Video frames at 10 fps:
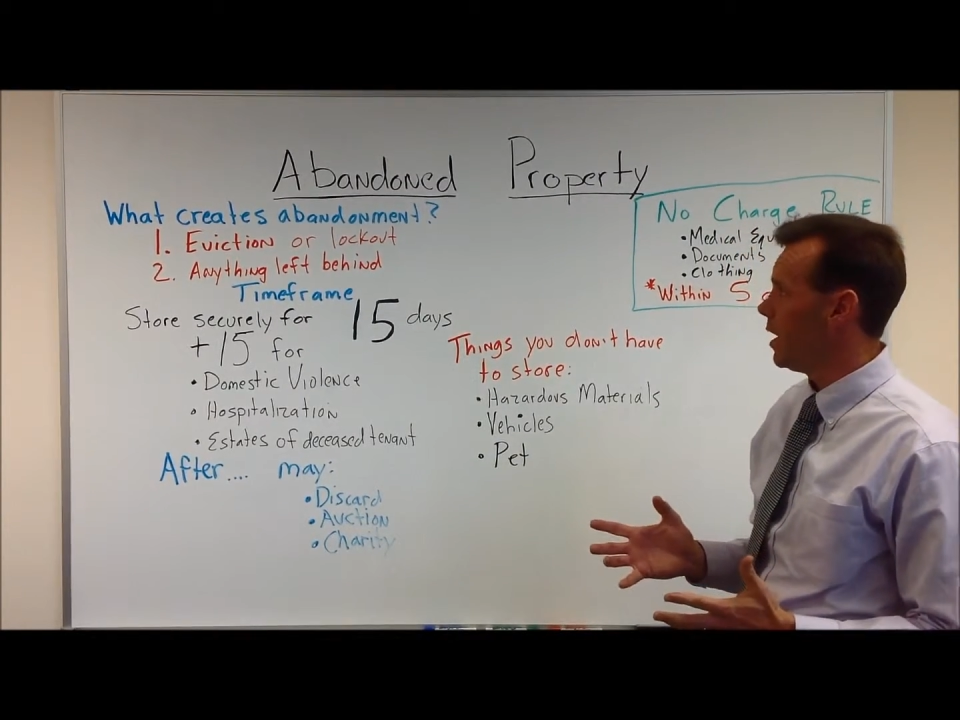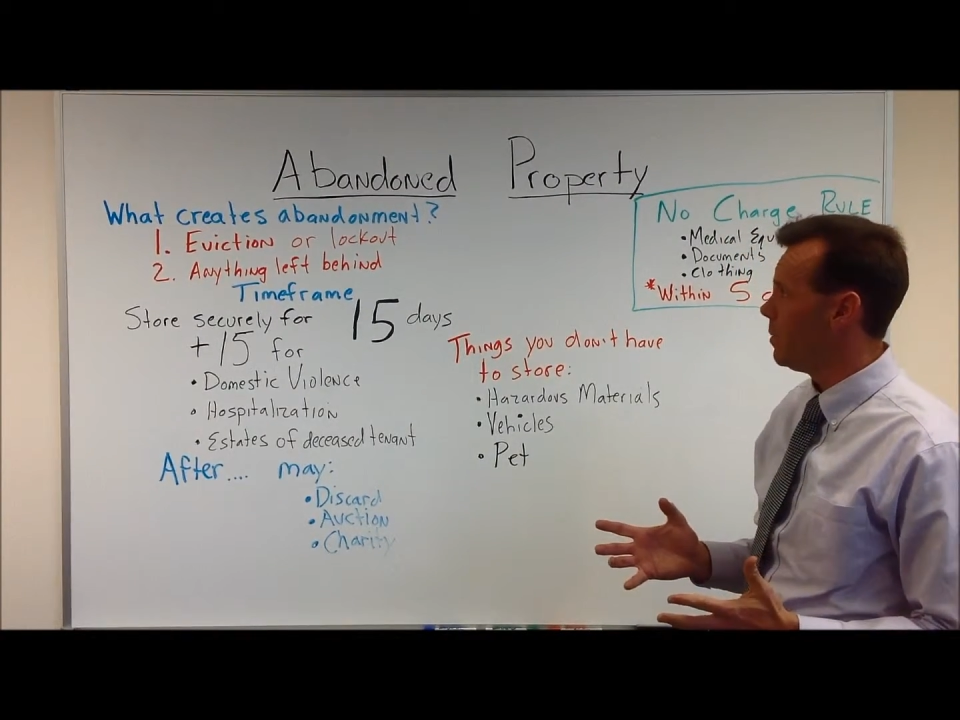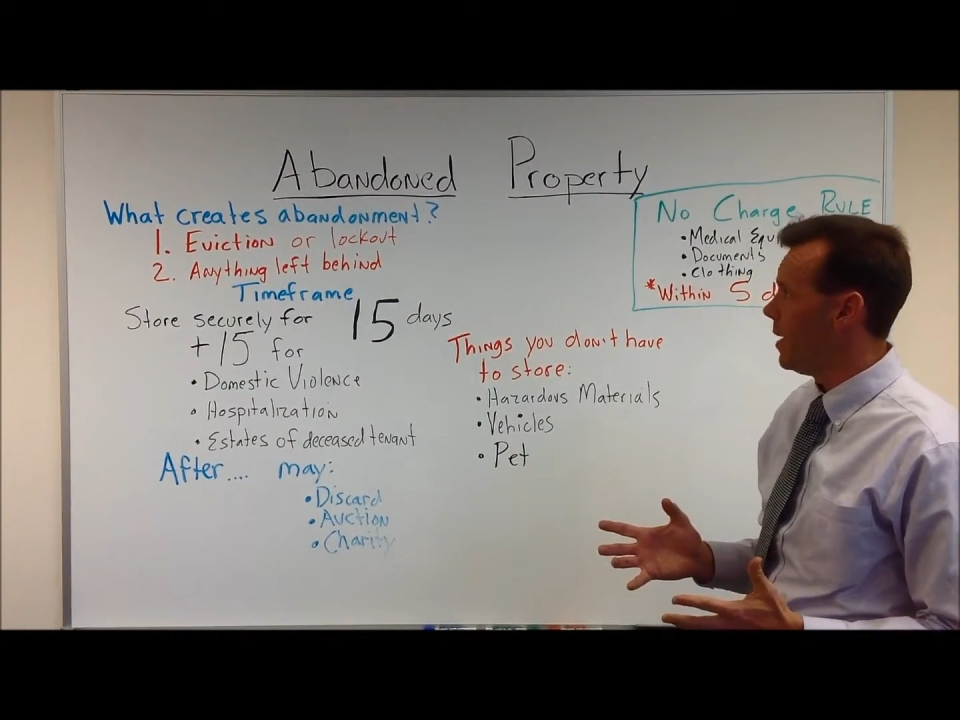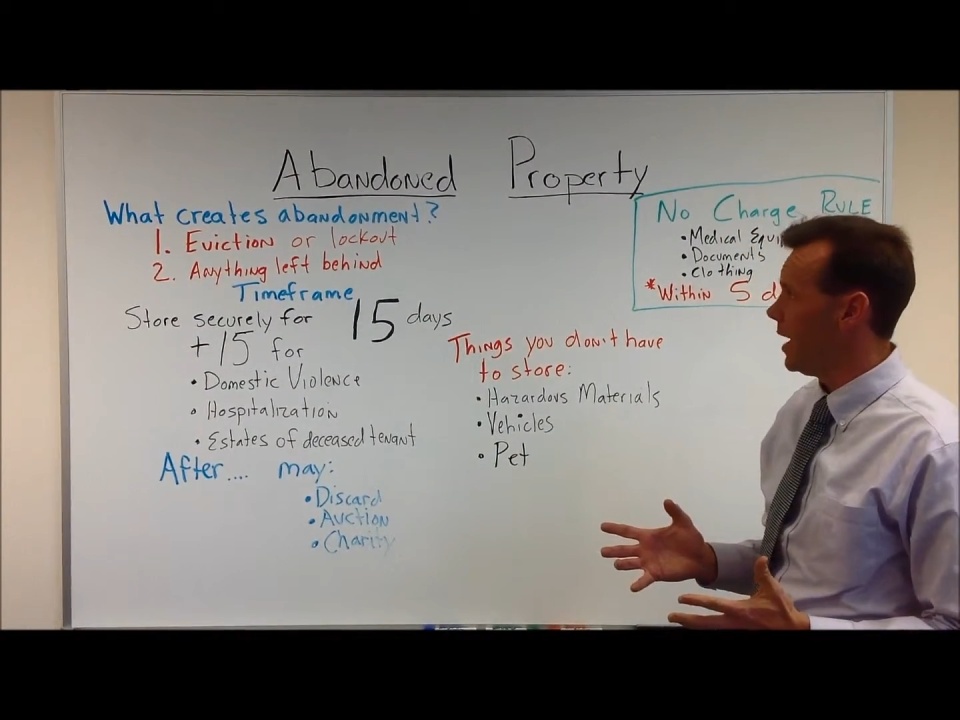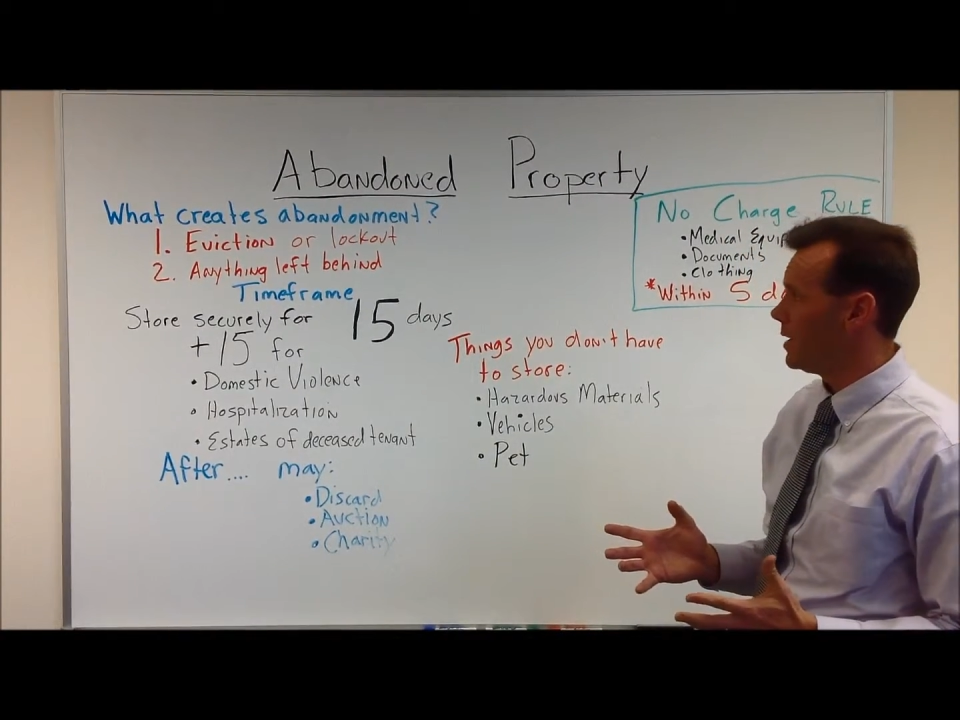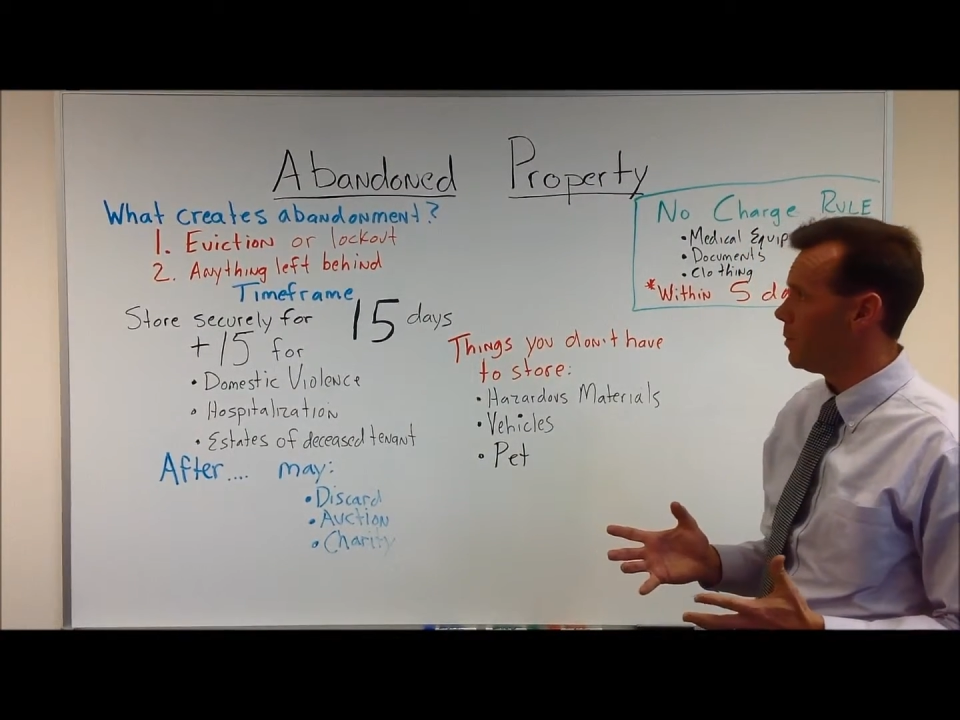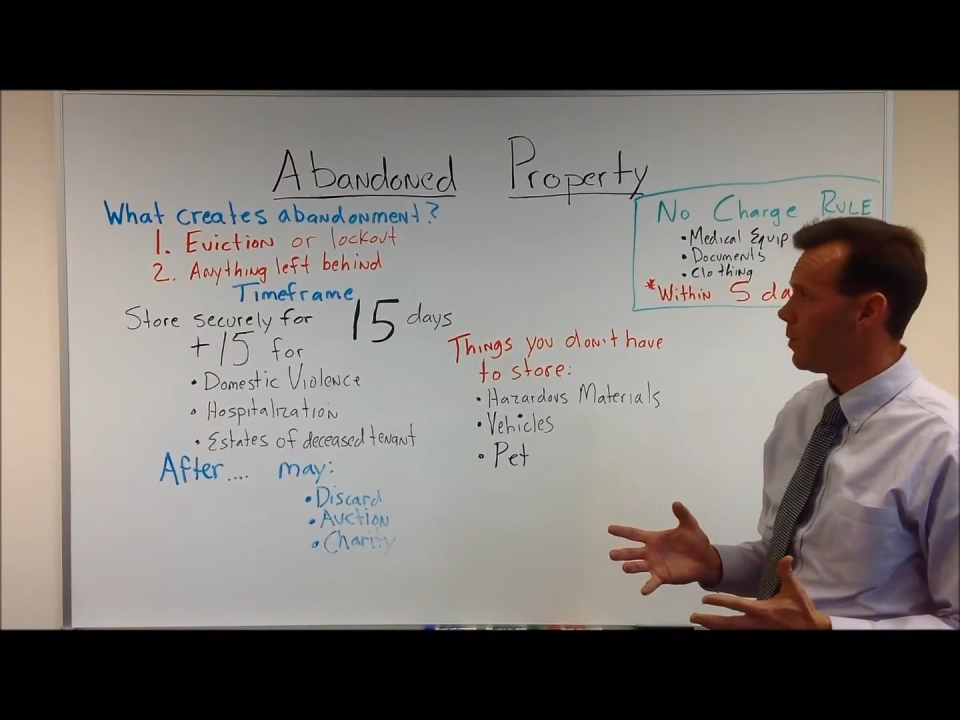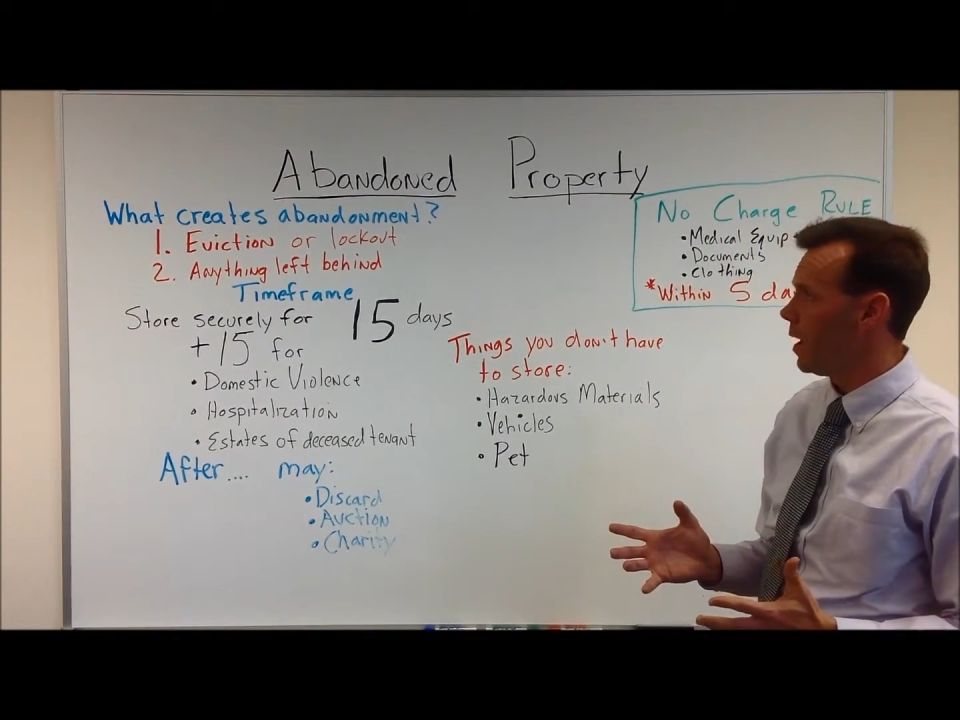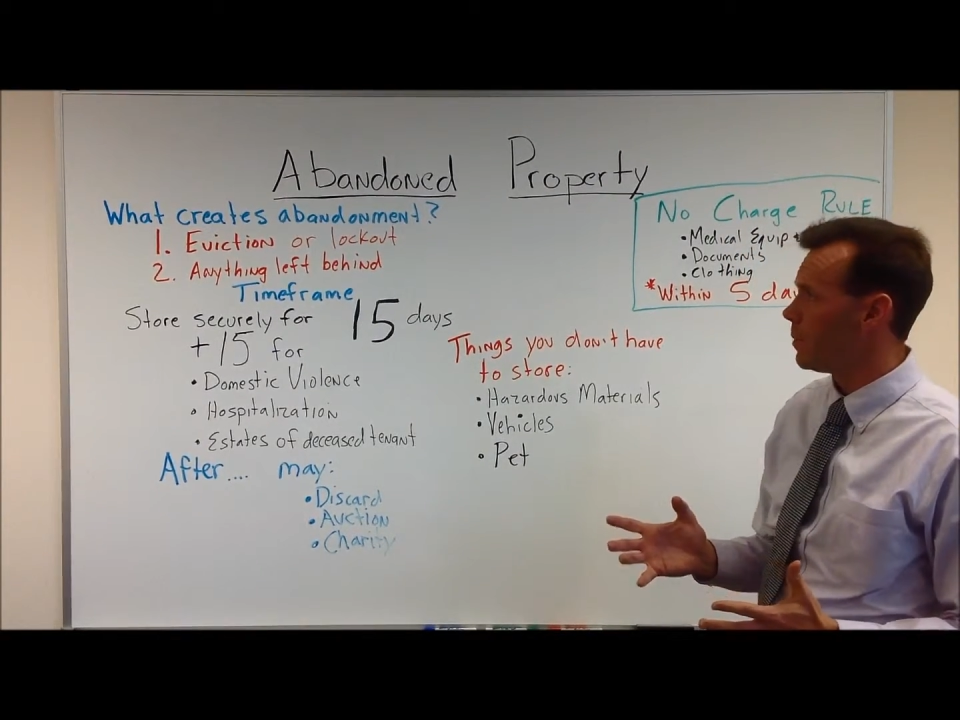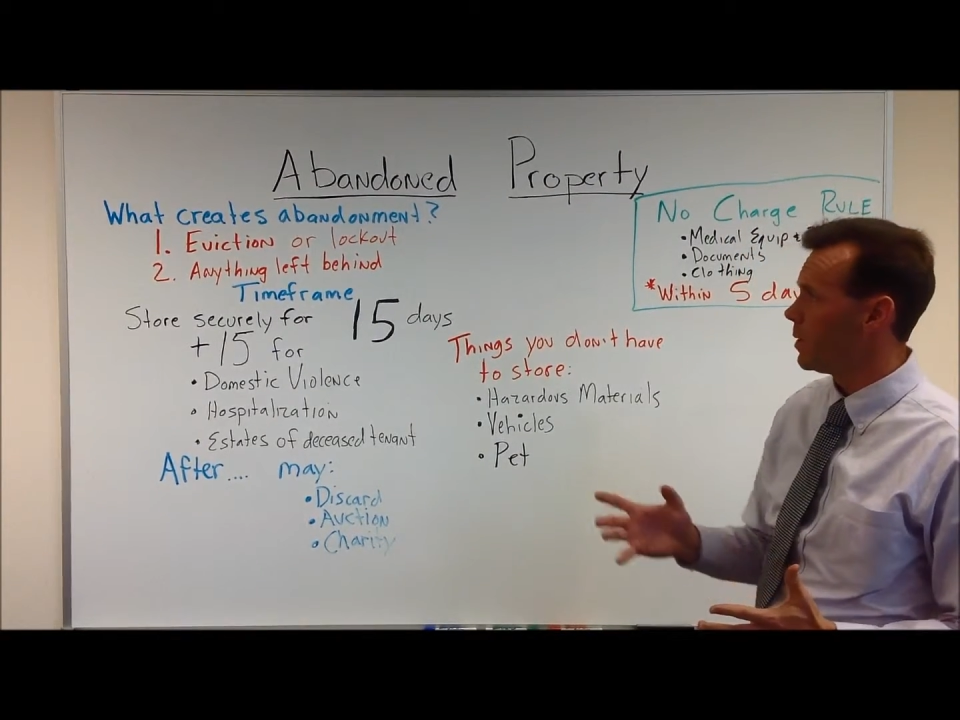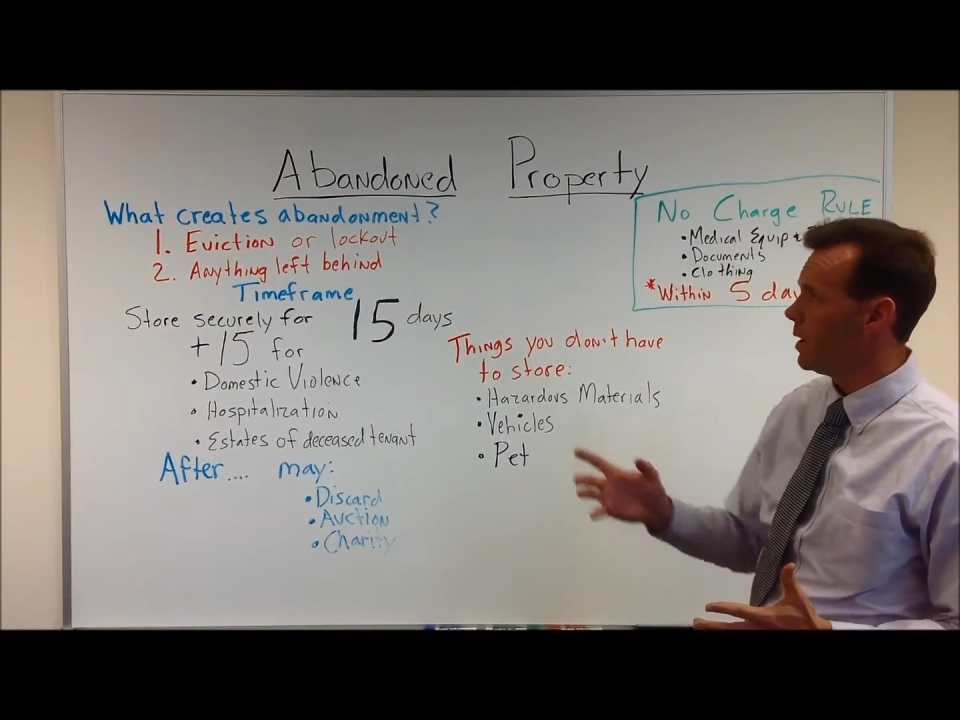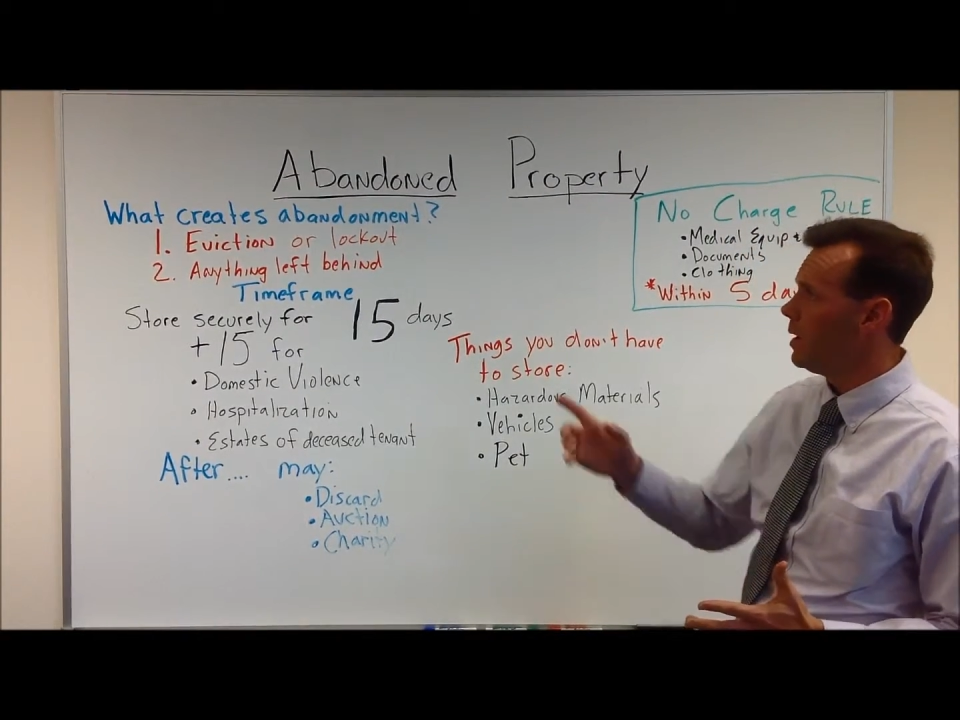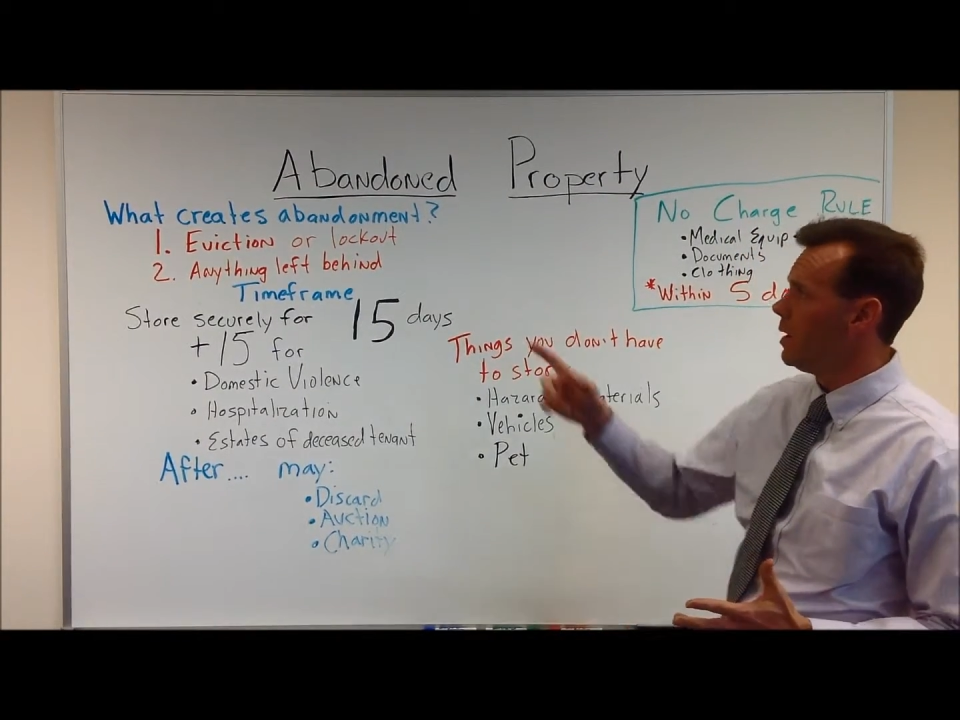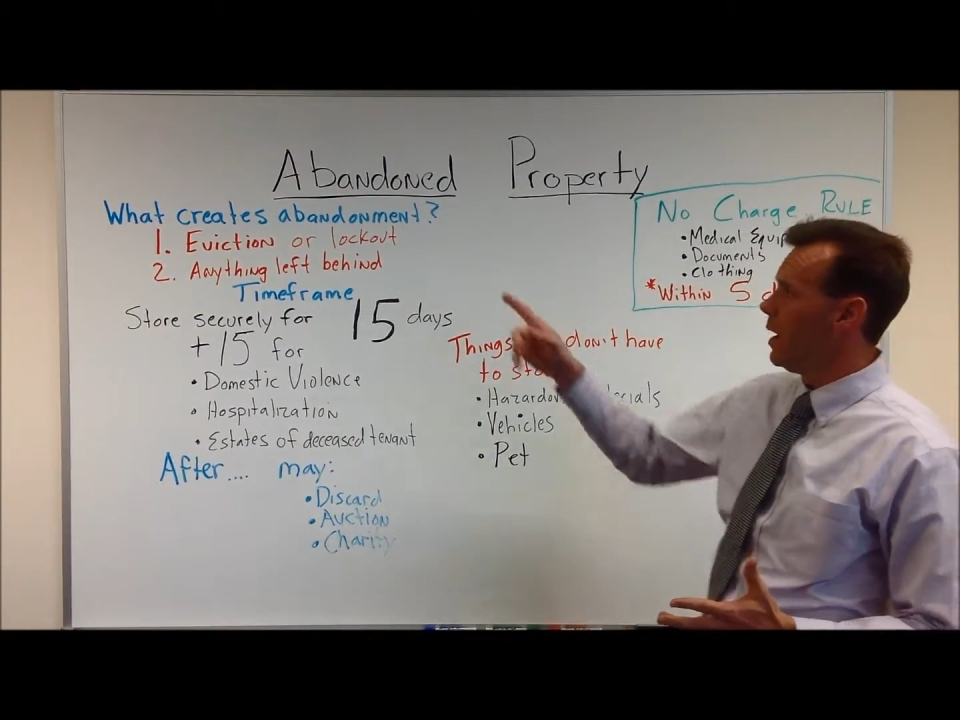abandoned property.